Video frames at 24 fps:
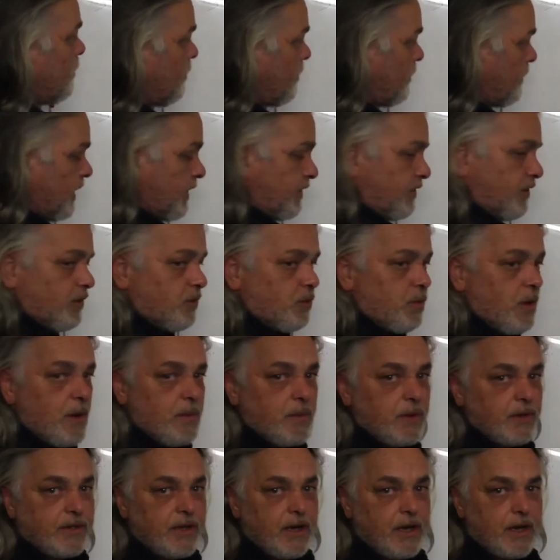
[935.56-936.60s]
this is
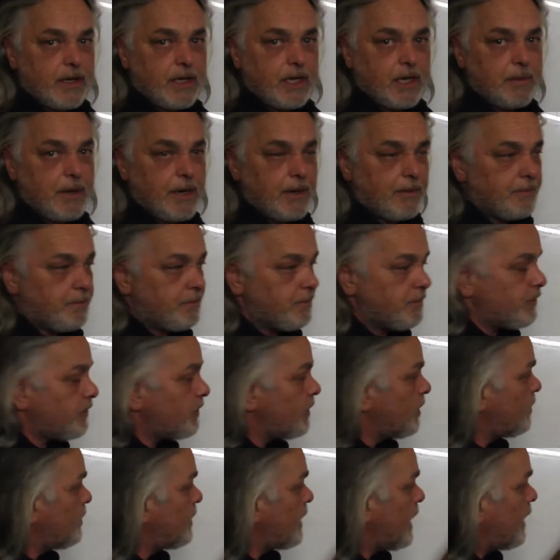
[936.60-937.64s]
what we're talking about.
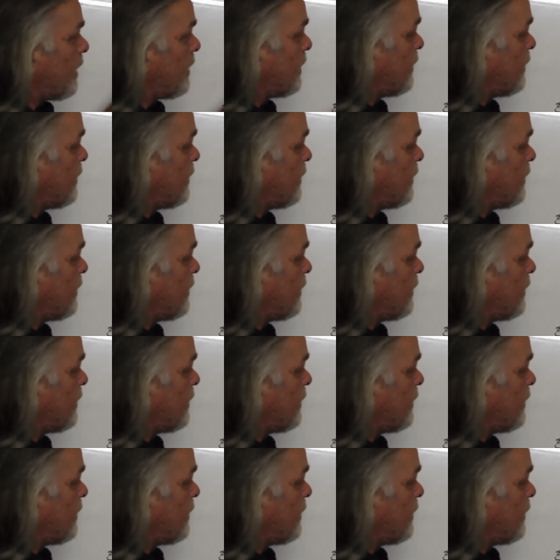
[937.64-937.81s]
So how